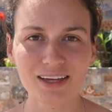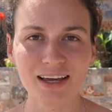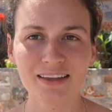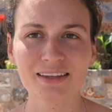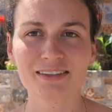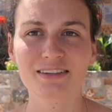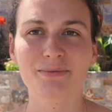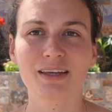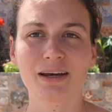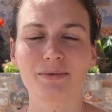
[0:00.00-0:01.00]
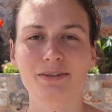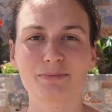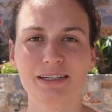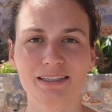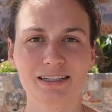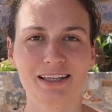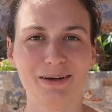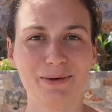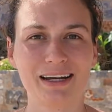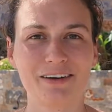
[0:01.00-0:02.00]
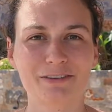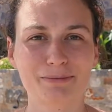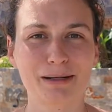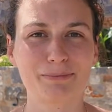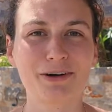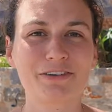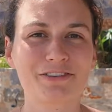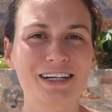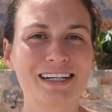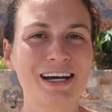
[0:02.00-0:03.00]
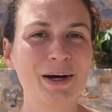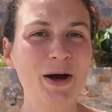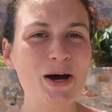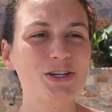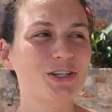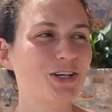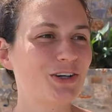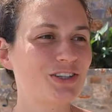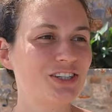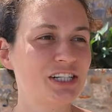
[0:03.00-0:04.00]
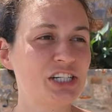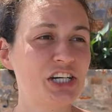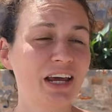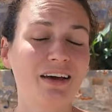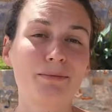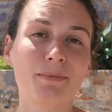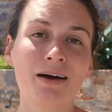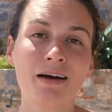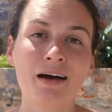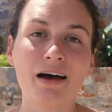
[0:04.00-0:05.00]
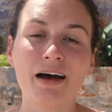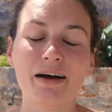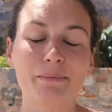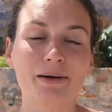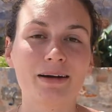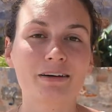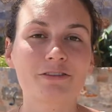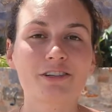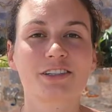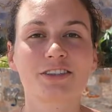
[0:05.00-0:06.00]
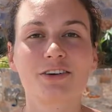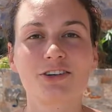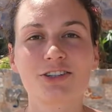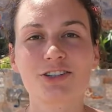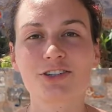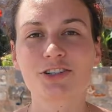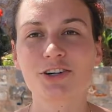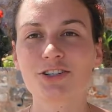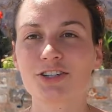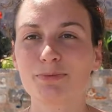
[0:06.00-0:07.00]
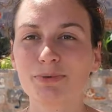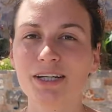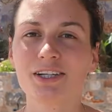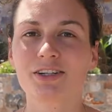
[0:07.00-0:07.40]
And this something was basically waiting for my boyfriend to go to the gym, waiting for us all to go to the beach.